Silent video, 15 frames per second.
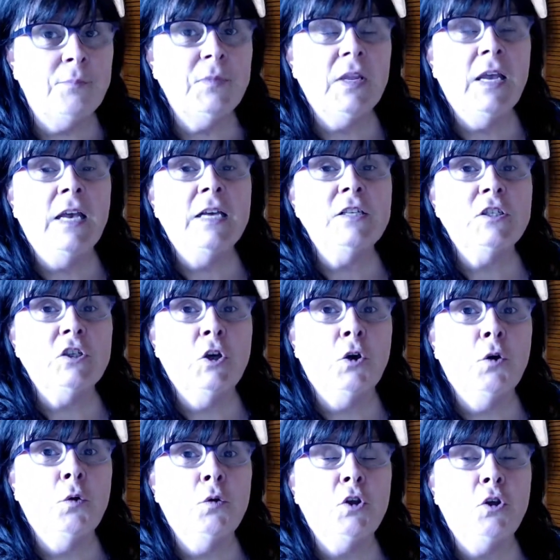So
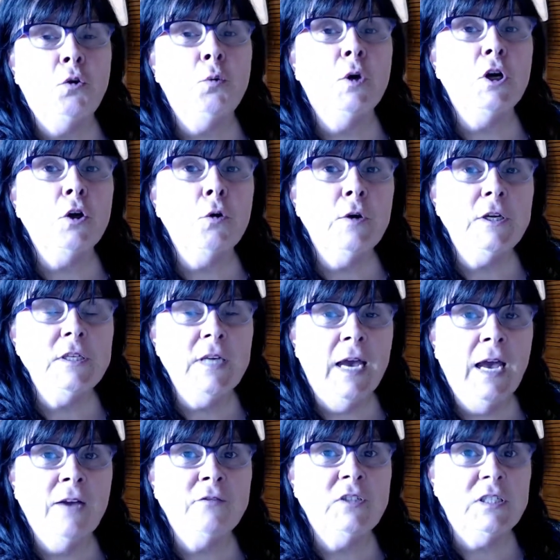you are going to have
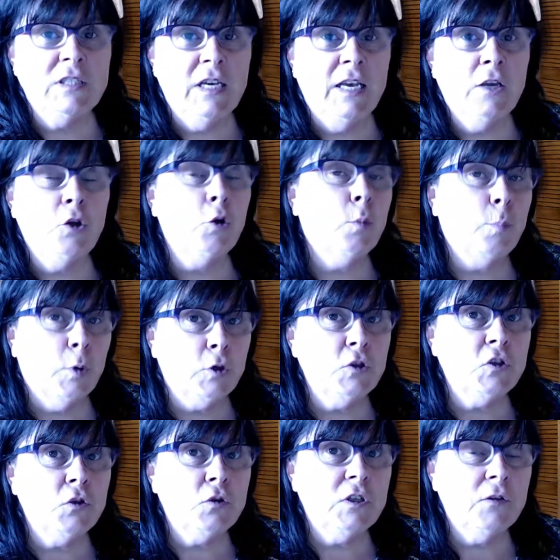to take your birth
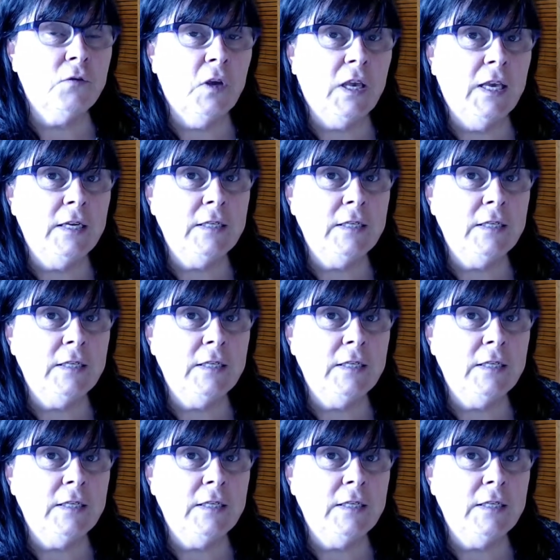certificate